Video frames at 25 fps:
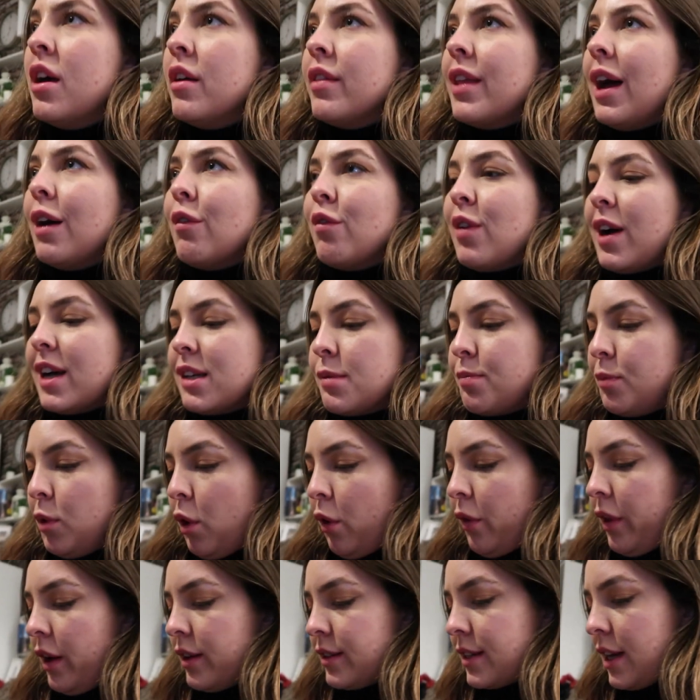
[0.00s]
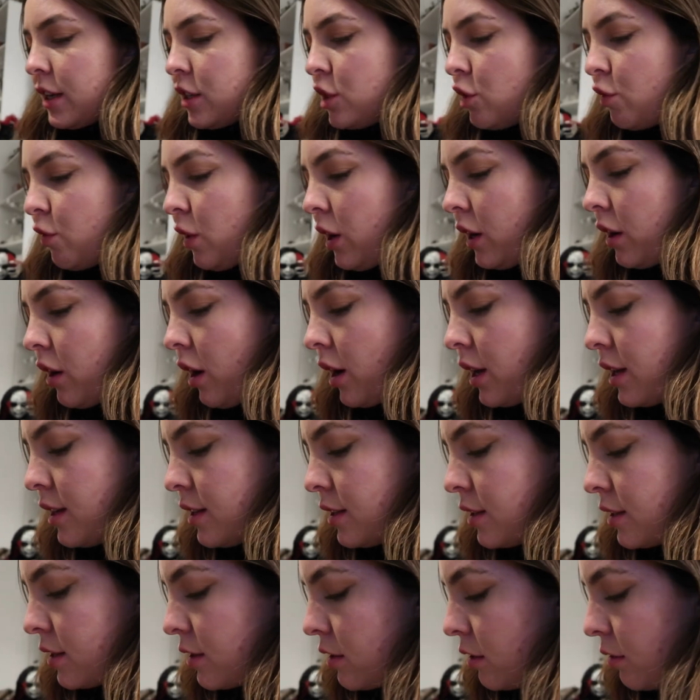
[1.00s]
That raspberry on there is actually really
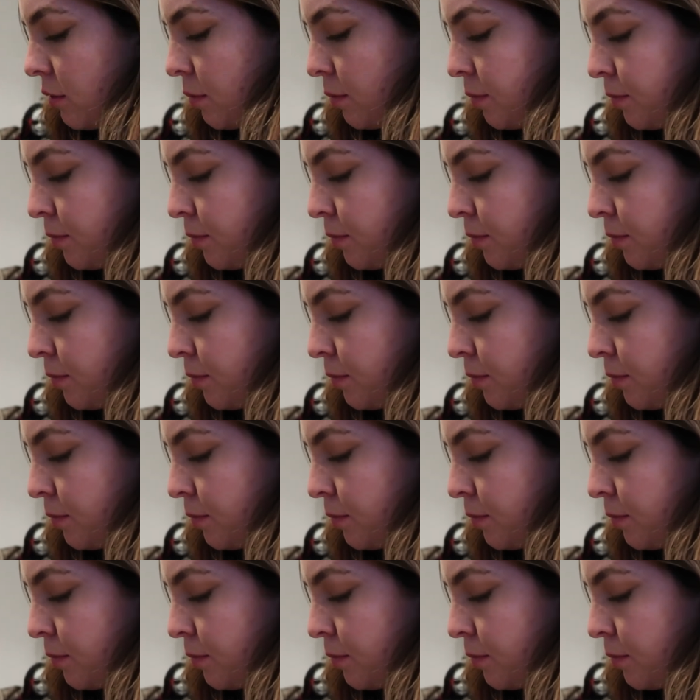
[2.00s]
nice.